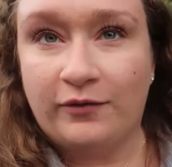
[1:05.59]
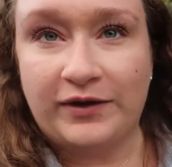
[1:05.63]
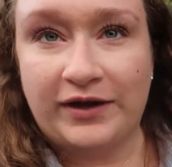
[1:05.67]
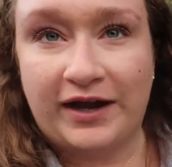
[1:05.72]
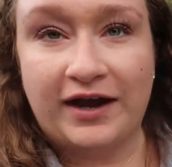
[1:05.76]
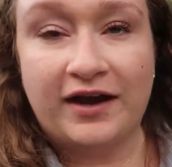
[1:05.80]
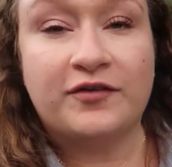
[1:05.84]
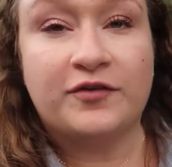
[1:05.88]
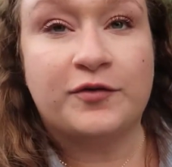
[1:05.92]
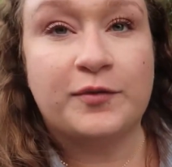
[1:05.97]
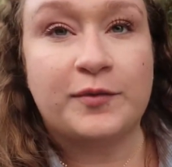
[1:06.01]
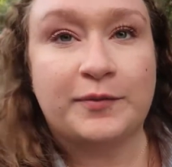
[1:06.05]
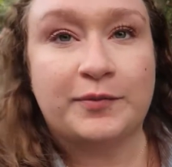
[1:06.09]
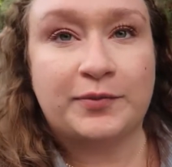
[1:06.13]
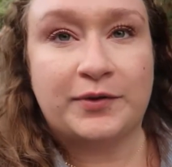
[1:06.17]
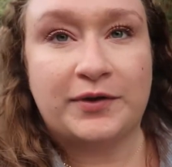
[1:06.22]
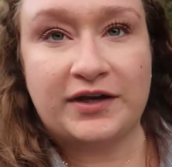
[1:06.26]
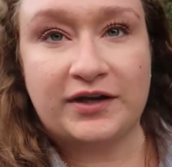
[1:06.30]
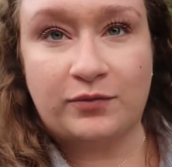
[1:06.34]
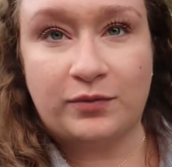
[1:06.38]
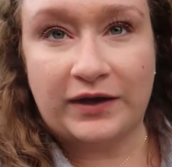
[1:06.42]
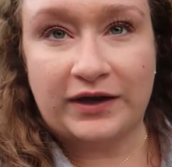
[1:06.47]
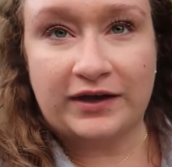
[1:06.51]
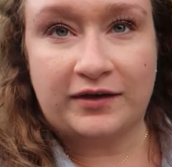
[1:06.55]
We have to be
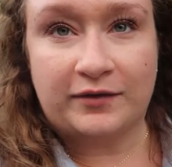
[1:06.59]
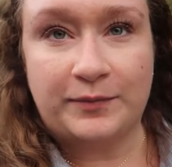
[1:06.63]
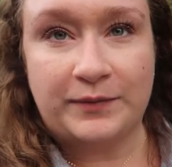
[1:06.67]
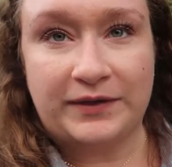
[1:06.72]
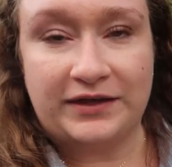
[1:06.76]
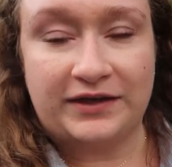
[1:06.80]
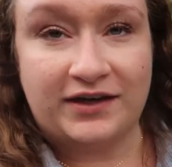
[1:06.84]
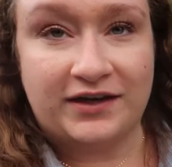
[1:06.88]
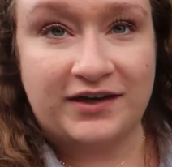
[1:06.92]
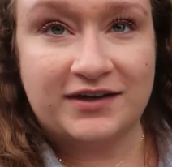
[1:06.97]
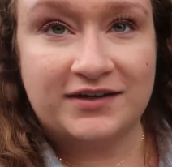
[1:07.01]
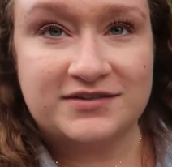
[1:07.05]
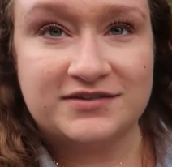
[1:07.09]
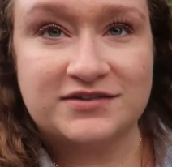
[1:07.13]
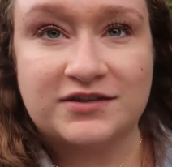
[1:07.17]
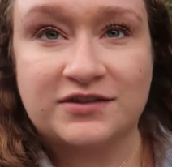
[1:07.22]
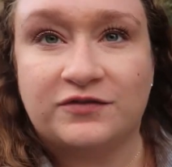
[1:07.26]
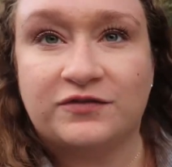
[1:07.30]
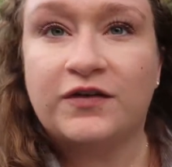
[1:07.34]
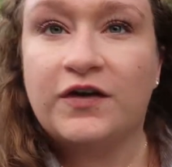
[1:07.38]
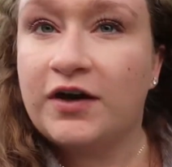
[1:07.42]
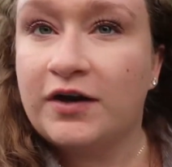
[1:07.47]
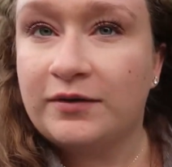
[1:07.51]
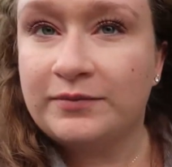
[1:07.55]
pretty quick because the
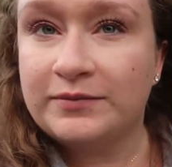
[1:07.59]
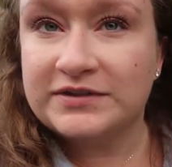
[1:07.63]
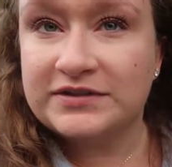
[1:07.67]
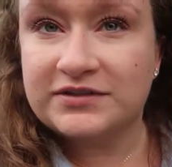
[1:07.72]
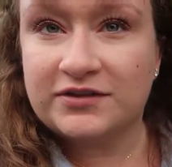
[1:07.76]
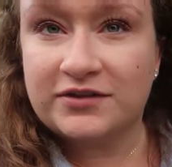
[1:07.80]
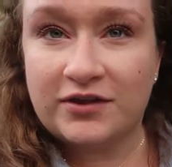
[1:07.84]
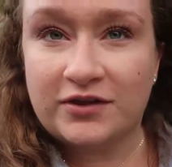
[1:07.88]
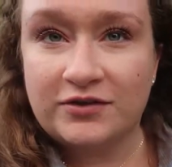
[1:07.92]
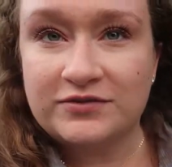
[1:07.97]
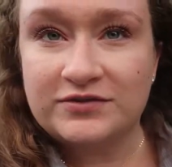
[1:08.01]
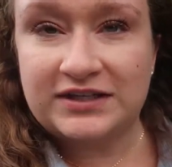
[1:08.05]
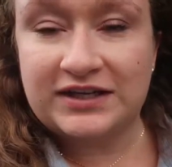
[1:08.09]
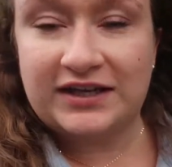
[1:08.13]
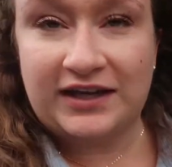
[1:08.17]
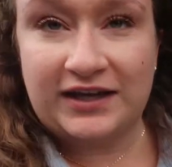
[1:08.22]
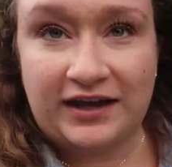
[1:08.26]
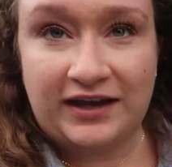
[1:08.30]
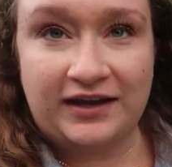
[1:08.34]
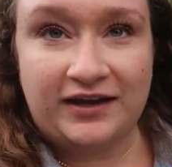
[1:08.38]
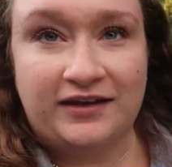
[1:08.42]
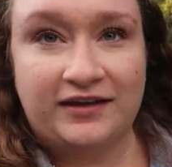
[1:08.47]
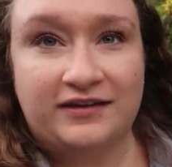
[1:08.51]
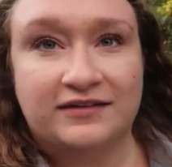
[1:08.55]
farm is closing
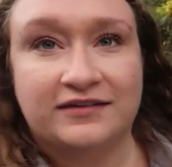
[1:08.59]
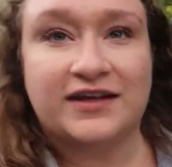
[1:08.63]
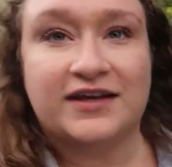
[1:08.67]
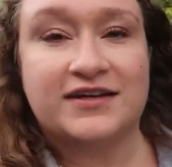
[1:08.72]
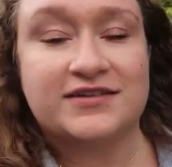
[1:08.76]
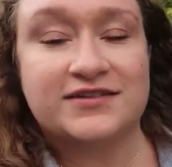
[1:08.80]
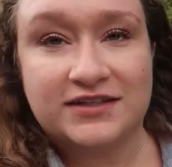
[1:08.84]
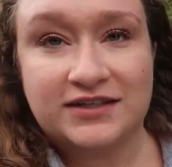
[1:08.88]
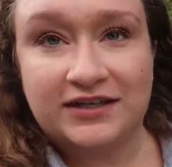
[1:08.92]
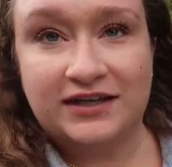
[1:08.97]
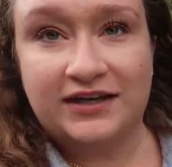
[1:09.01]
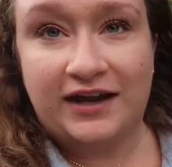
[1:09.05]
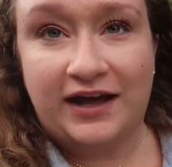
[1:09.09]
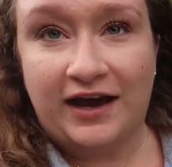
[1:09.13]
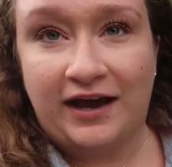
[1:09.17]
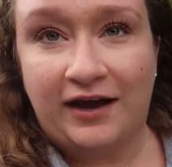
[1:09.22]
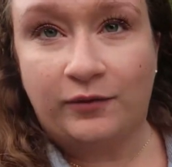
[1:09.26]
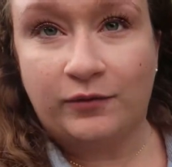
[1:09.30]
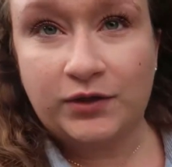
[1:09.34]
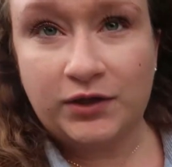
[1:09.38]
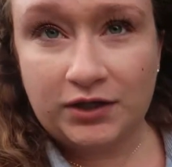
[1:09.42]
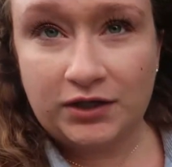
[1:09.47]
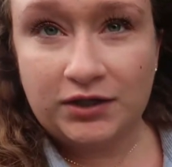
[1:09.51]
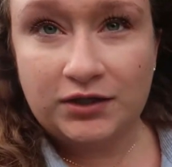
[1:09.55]
in less than an
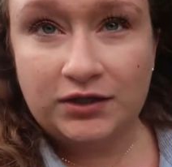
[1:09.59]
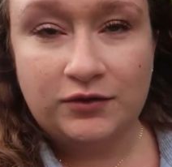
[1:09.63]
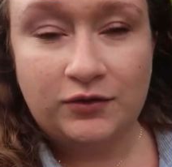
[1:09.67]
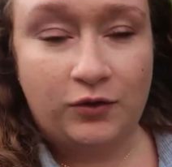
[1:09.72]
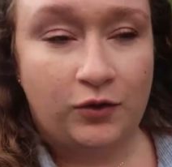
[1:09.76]
hour,